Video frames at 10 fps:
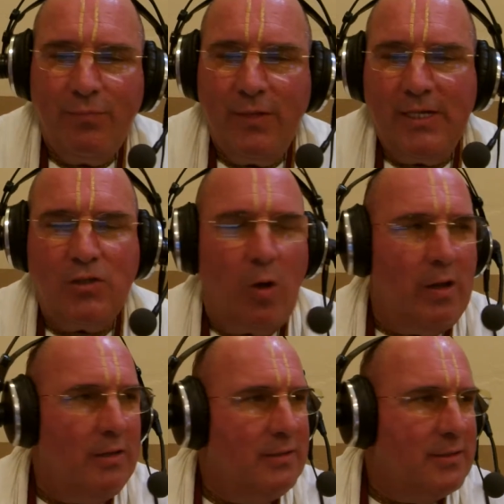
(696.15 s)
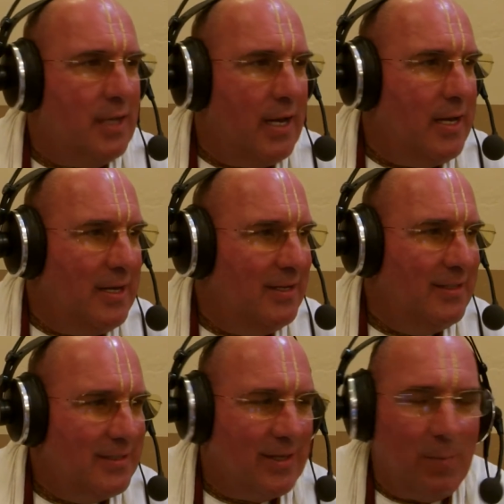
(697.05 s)
It's all Sun
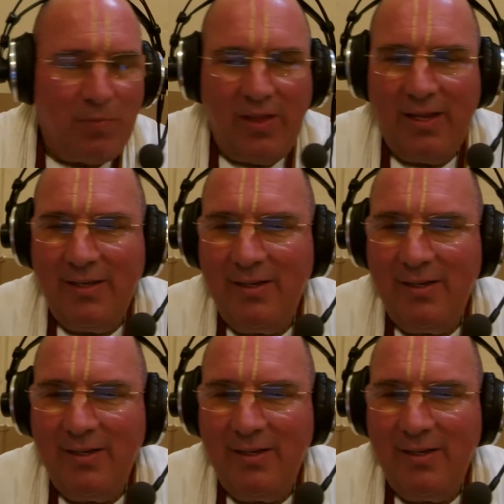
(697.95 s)
something.